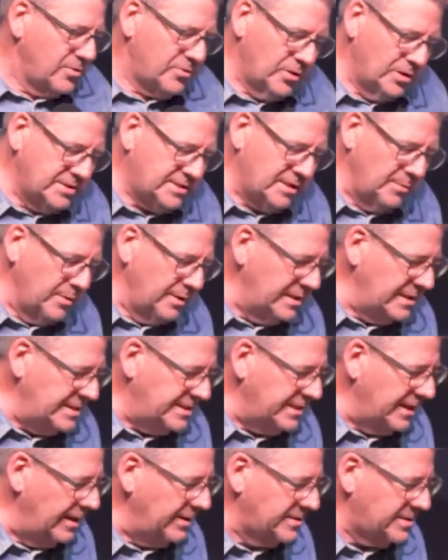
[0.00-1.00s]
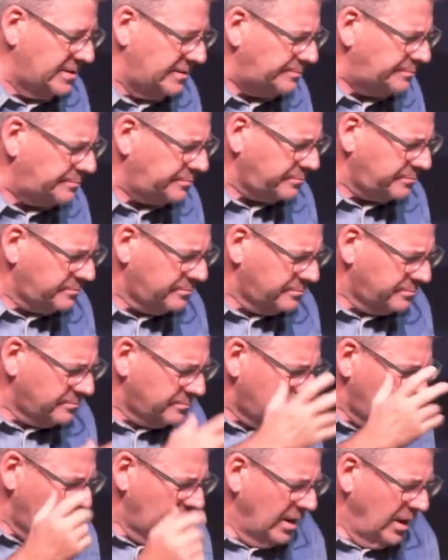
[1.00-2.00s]
throw some of these out.
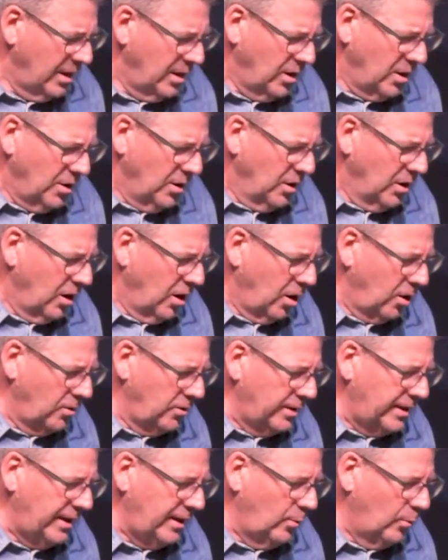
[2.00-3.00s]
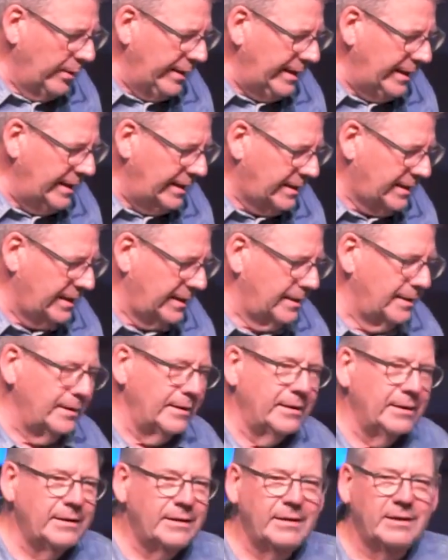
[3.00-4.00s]
Only we
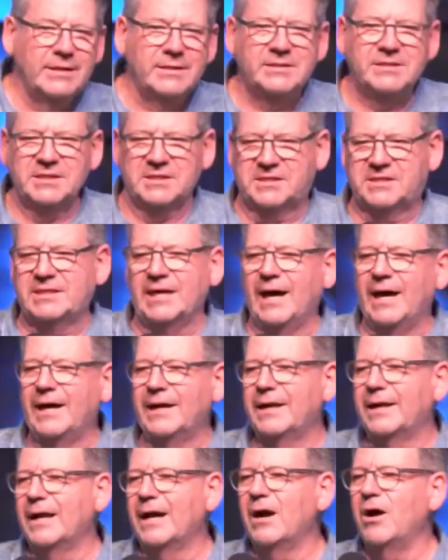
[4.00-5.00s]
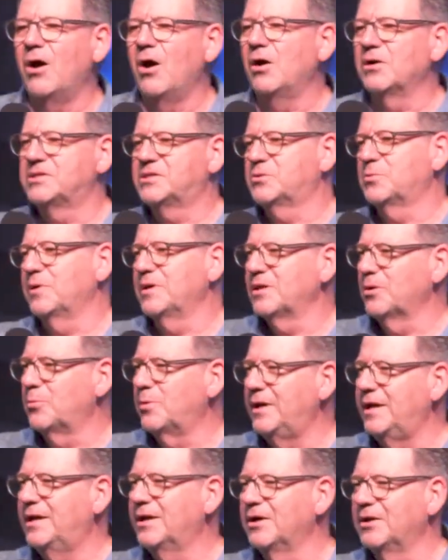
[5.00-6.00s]
can decide in our hearts whether
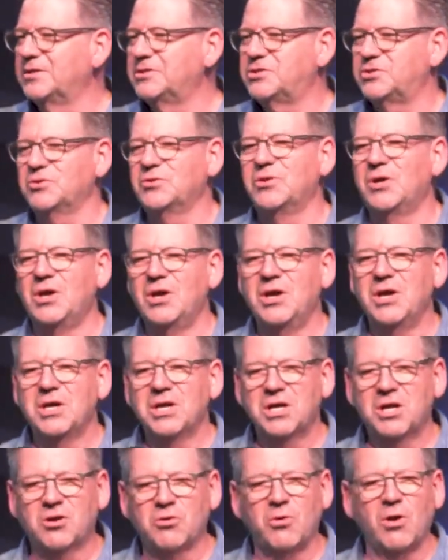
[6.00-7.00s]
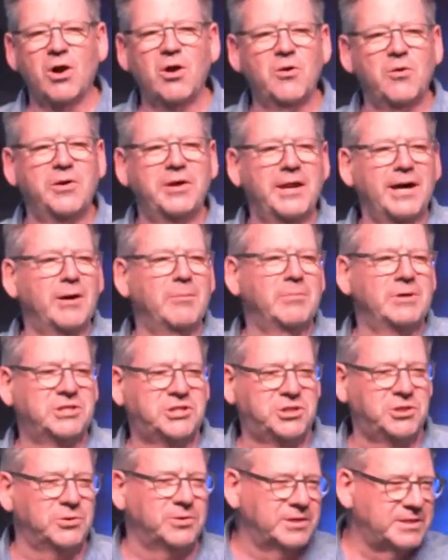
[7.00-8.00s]
we're going to grow in our
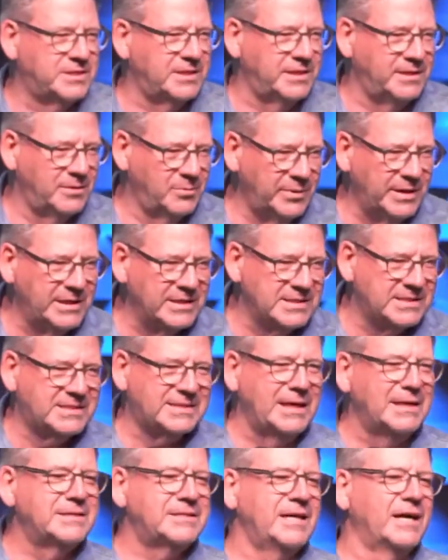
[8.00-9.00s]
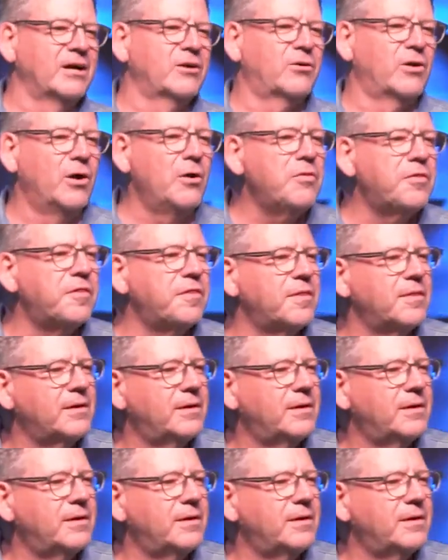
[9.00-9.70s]
maturity. We can stunt our growth